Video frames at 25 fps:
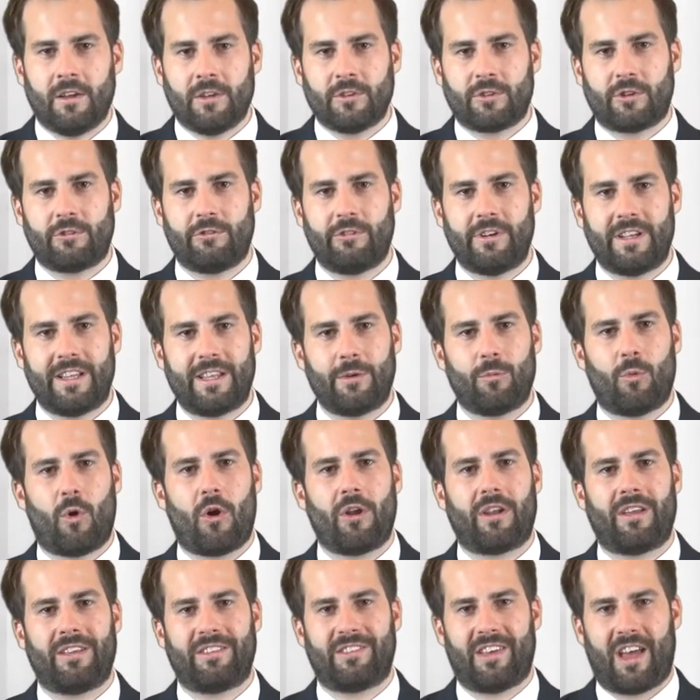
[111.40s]
So really
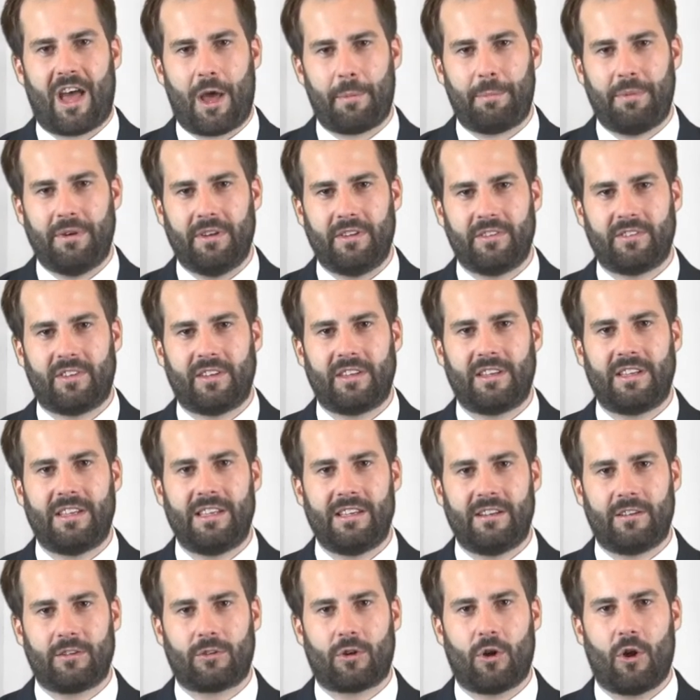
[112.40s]
what has happened is that
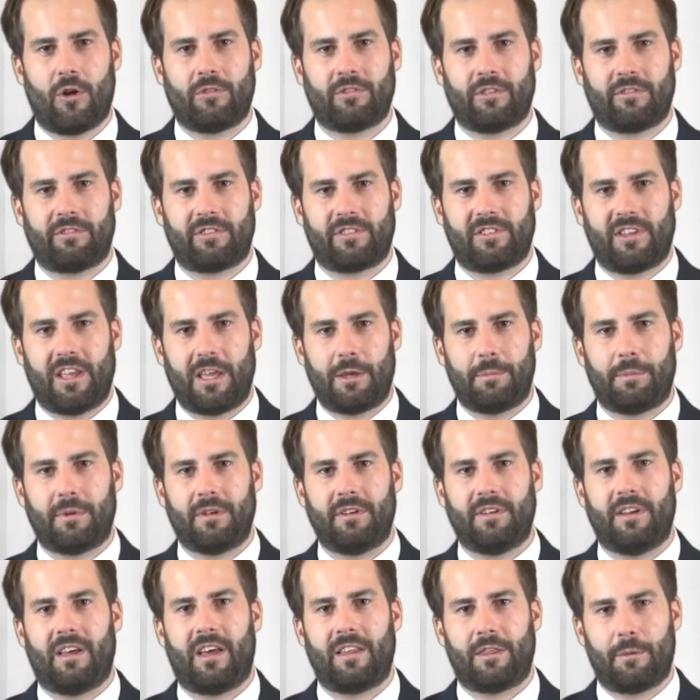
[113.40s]
yield curves have
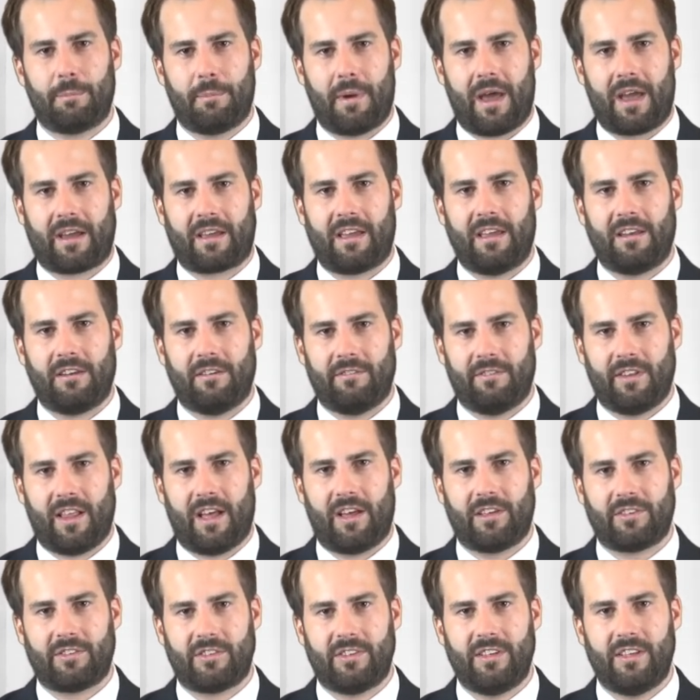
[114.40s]
steepened at the back end of
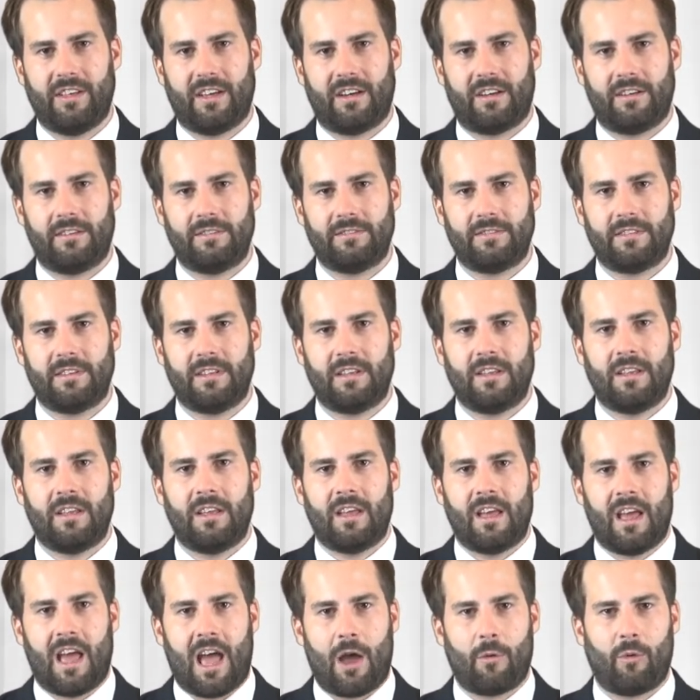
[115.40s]
last year,
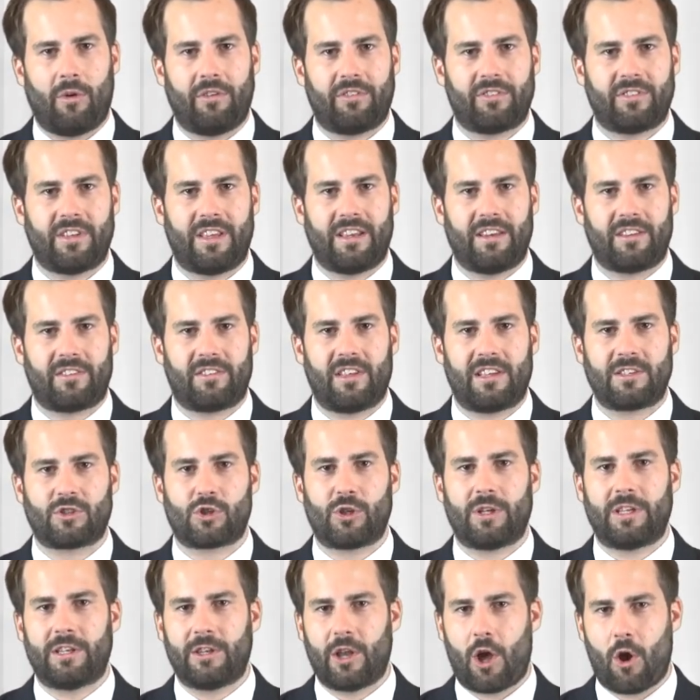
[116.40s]
and we've seen
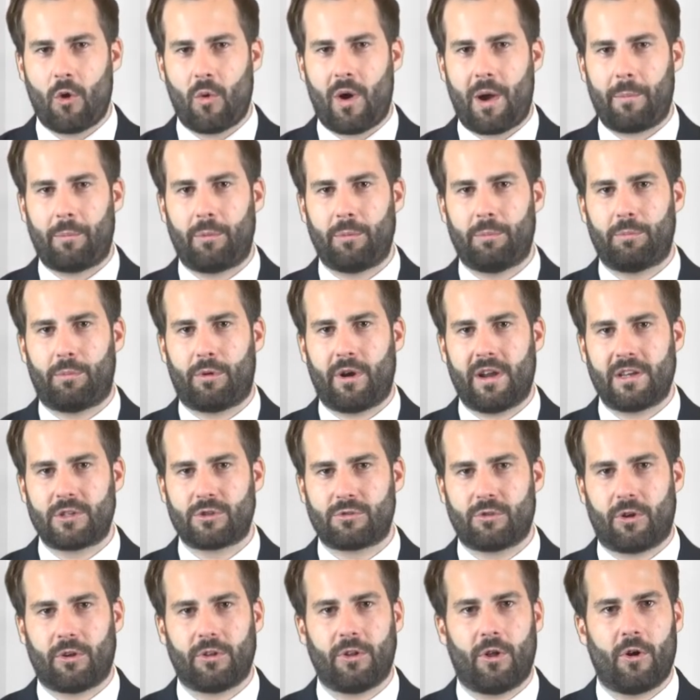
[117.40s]
essentially no upward
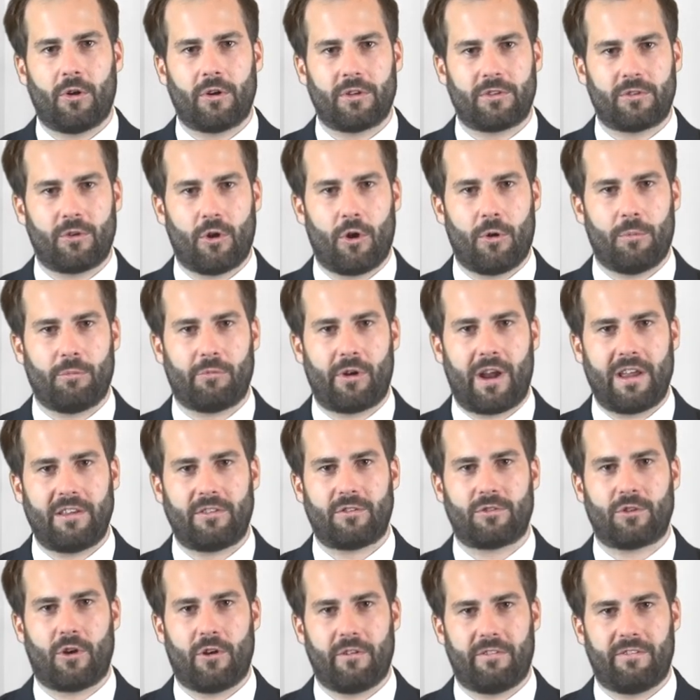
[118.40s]
pressure on longer term rates
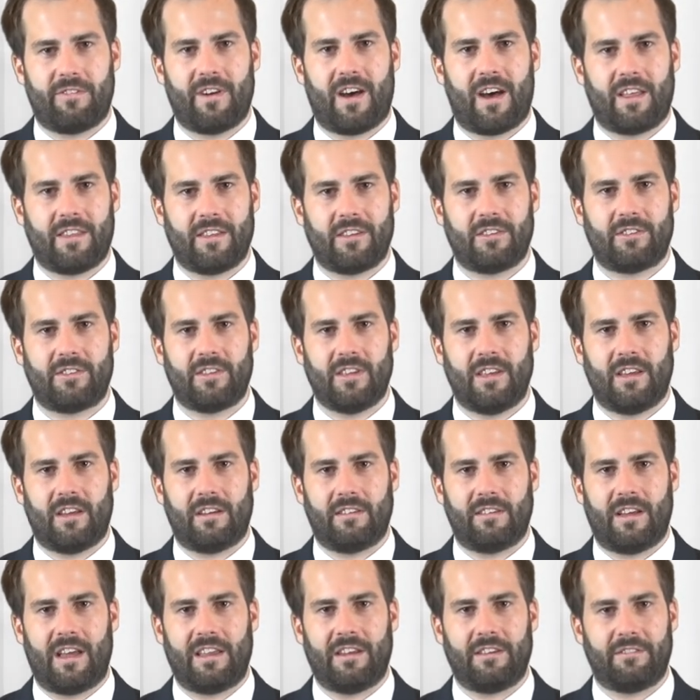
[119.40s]
so far this
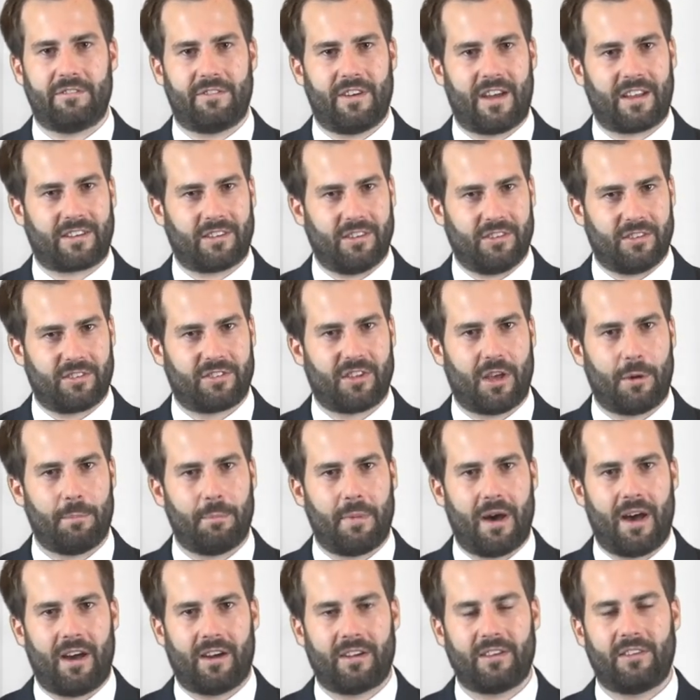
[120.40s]
year, and in fact in some
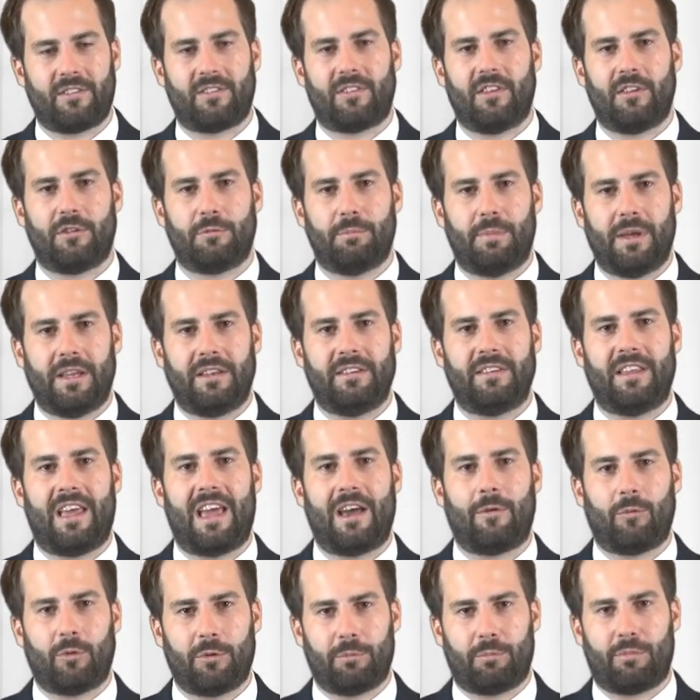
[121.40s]
markets there's been
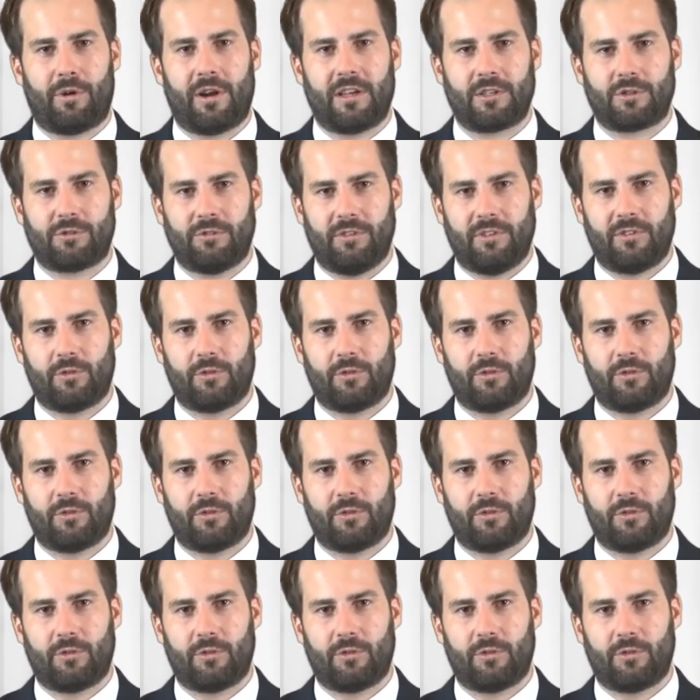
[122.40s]
downward pressure